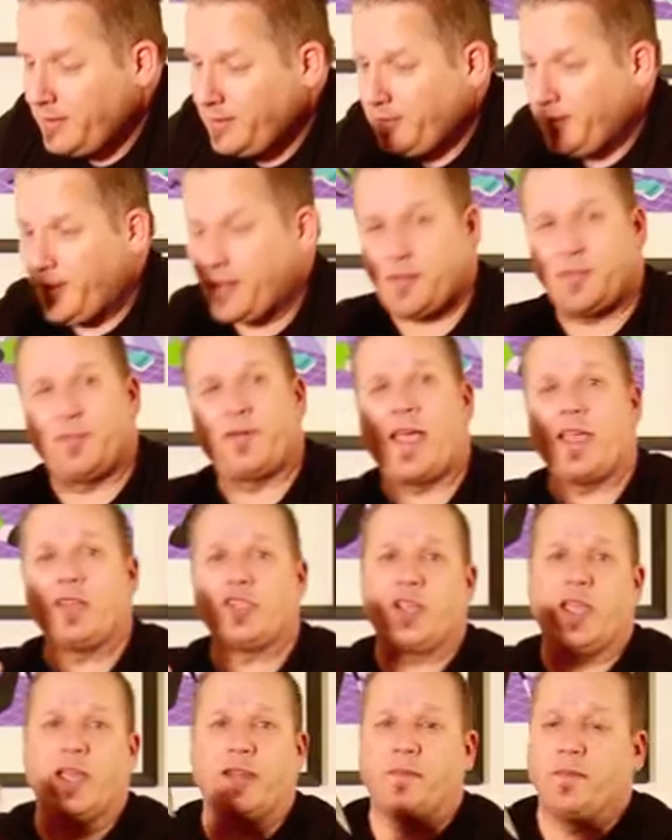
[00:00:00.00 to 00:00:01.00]
are the
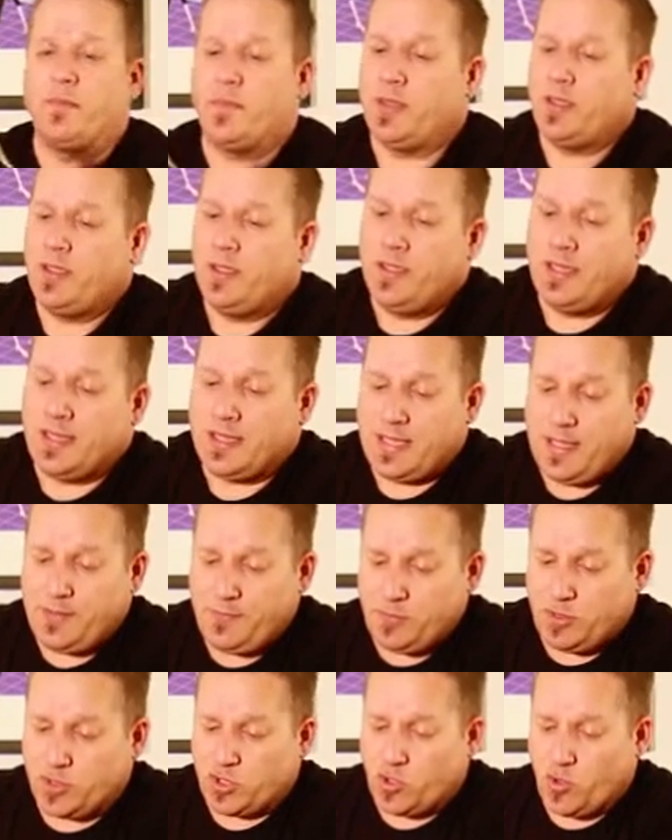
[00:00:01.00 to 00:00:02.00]
flash gun.
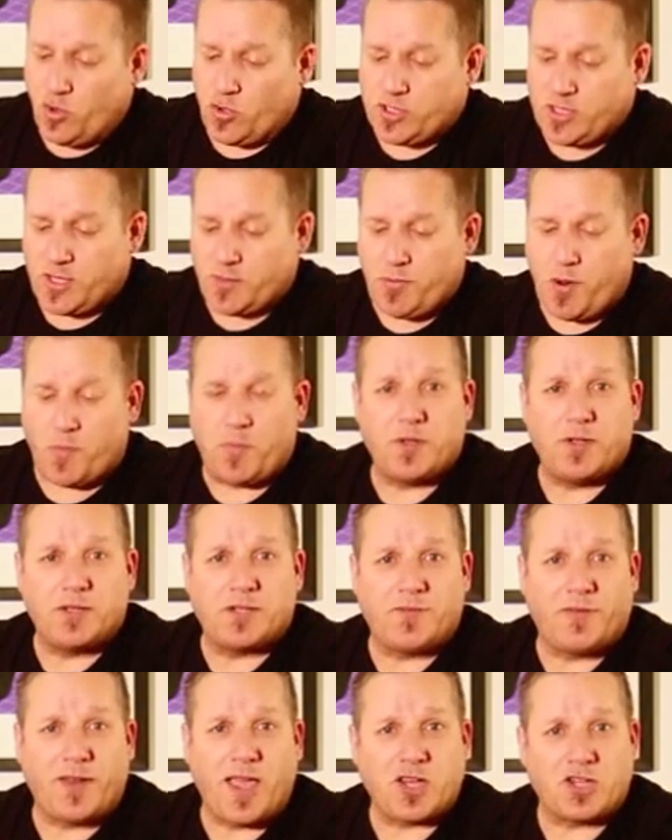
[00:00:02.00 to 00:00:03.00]
Given the choice, I'd probably use
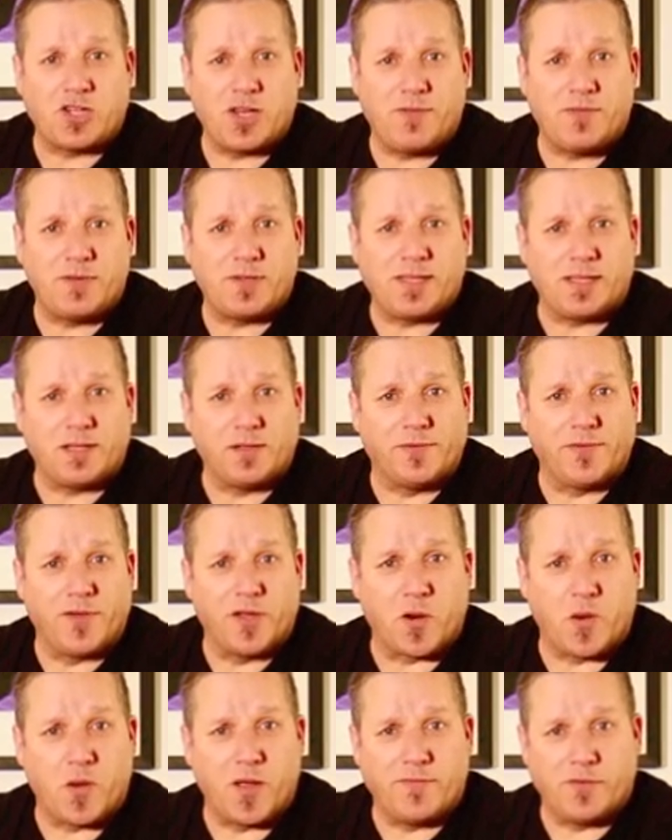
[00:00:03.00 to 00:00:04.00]
flash in every single
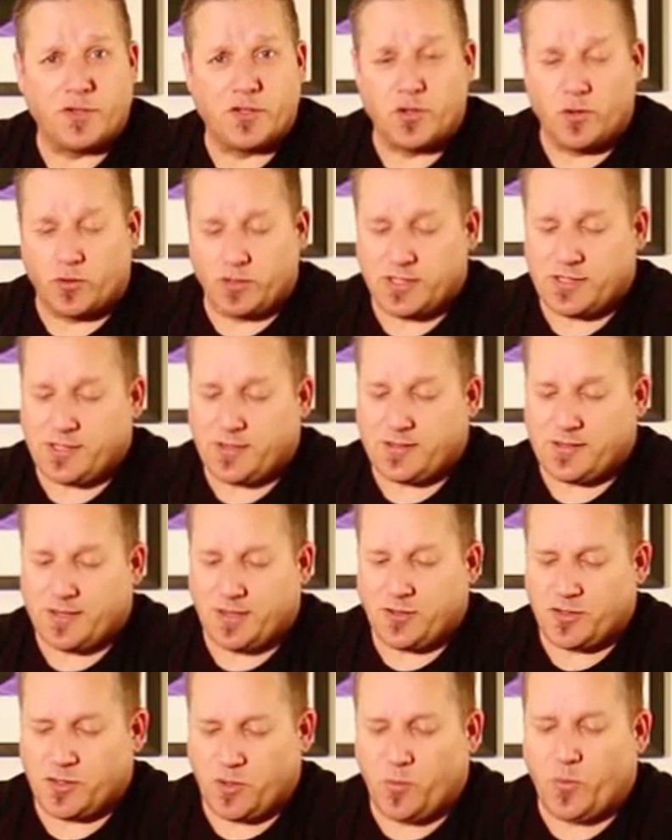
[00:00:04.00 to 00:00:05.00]
photo I ever took. It's
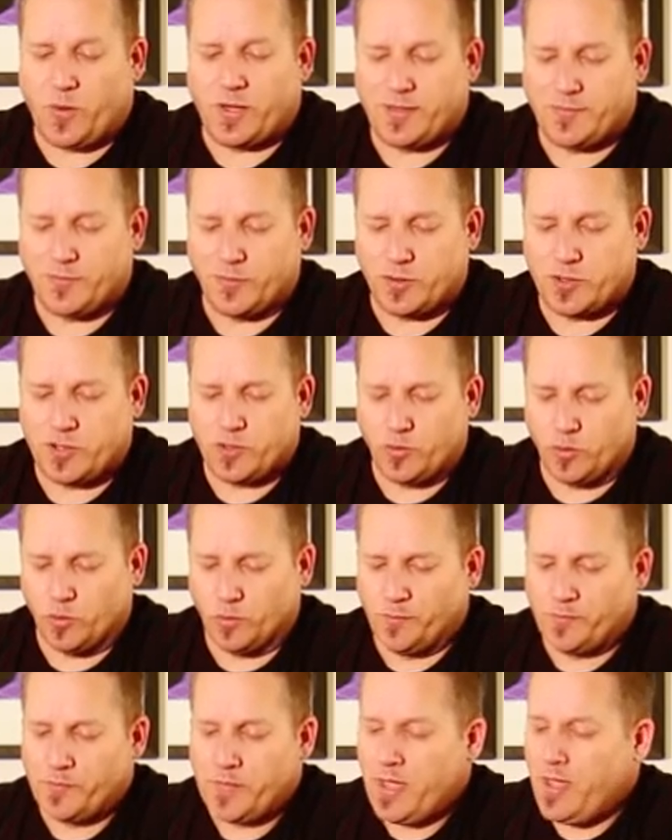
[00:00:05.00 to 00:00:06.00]
a wonderful tool.
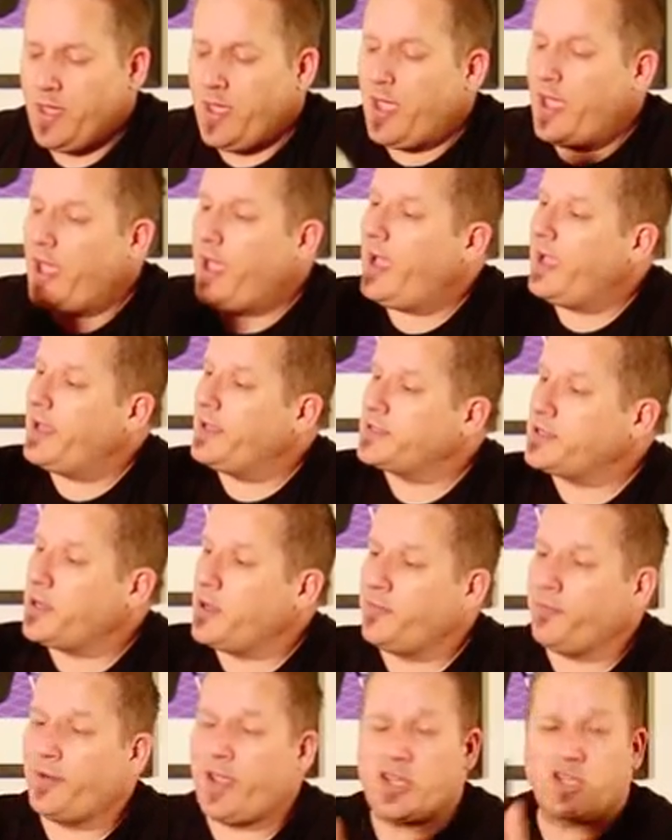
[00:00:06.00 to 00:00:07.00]
So a
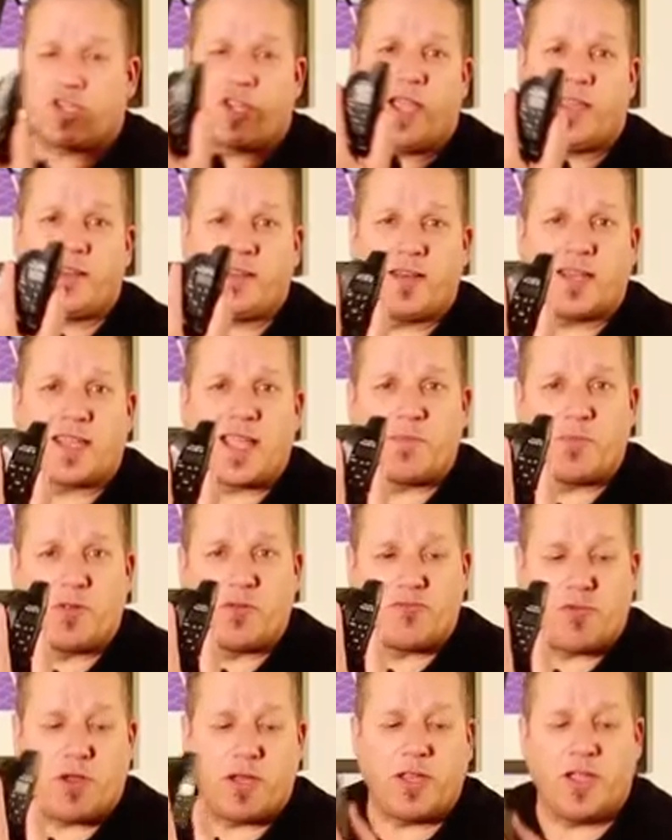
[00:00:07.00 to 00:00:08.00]
flash gun and a couple
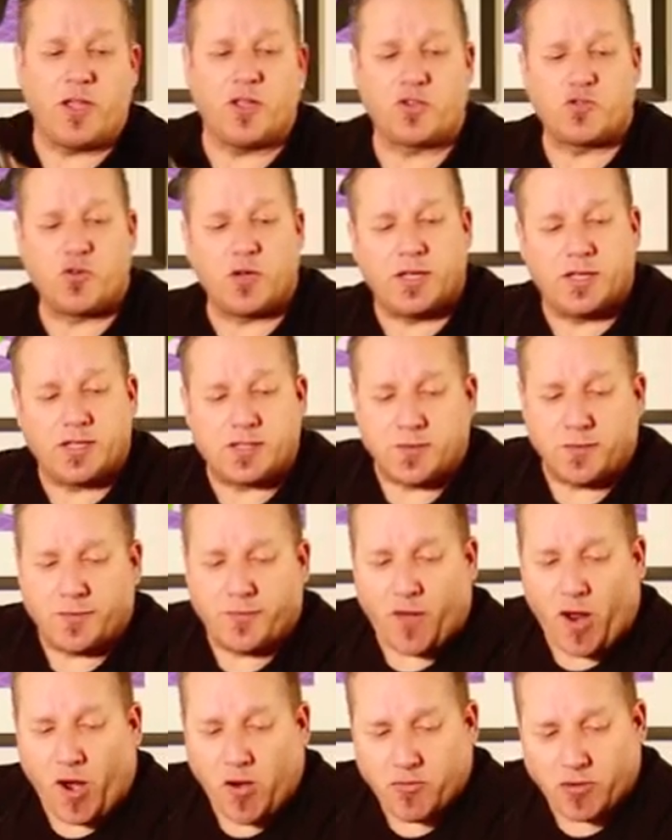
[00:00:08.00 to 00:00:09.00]
of radio triggers to
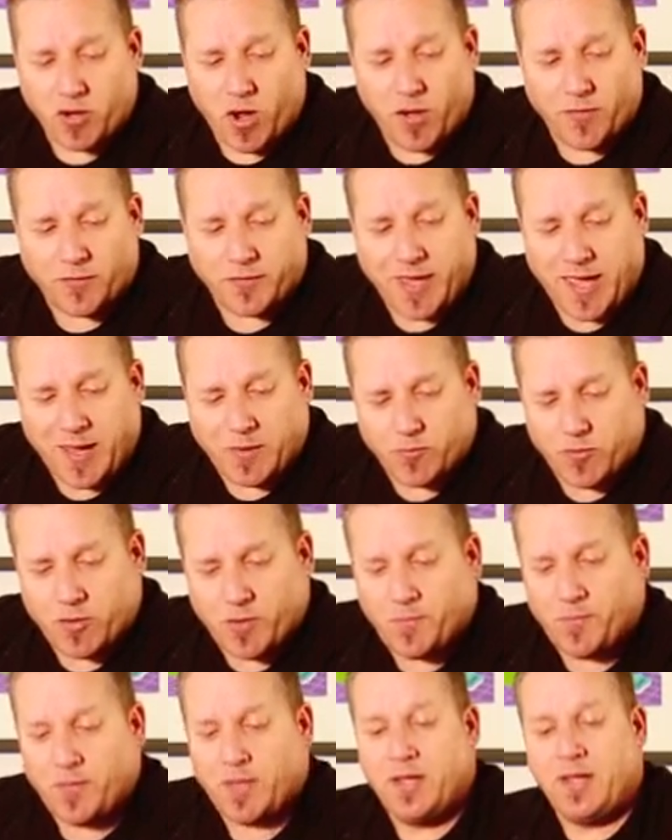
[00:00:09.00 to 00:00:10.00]
fire it off camera
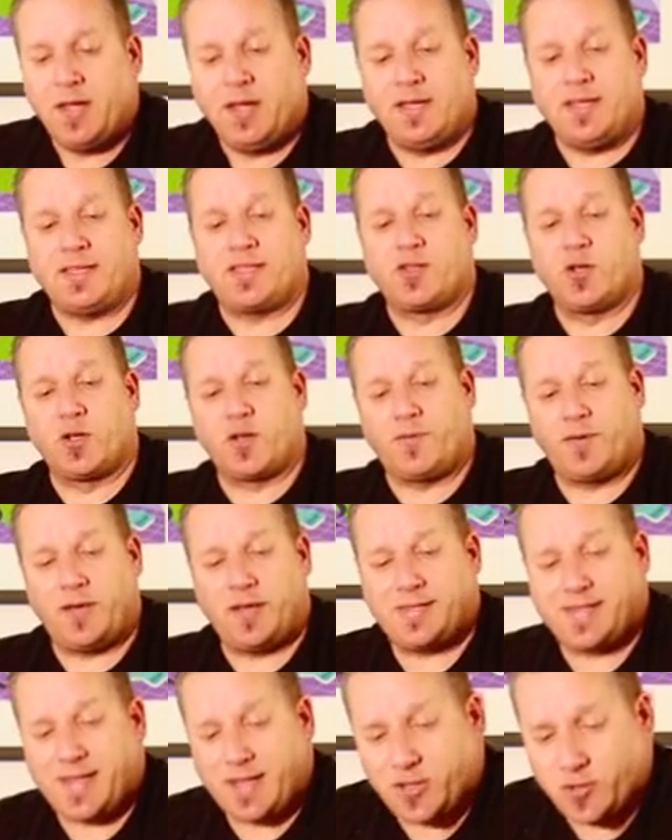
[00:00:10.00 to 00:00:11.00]
is sort of an
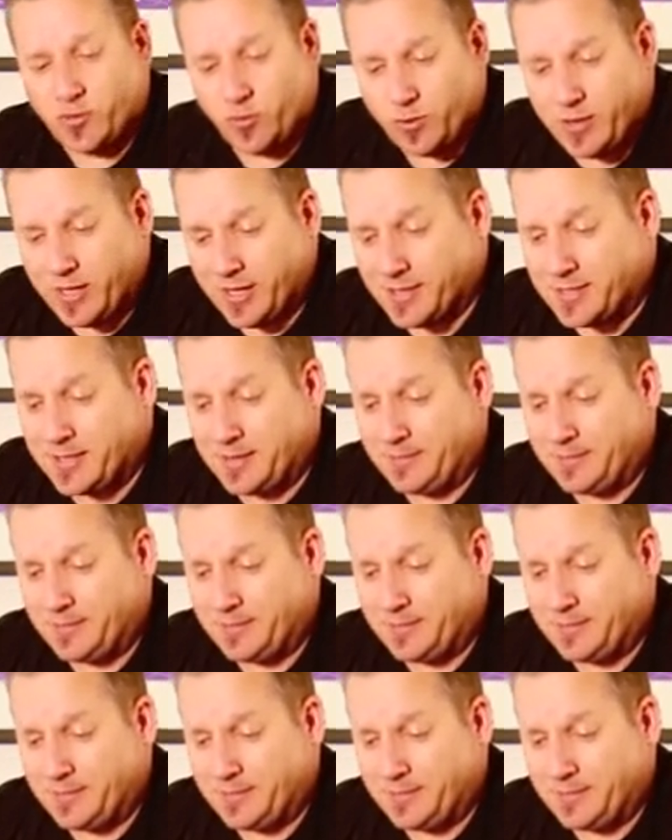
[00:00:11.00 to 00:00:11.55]
essential kit.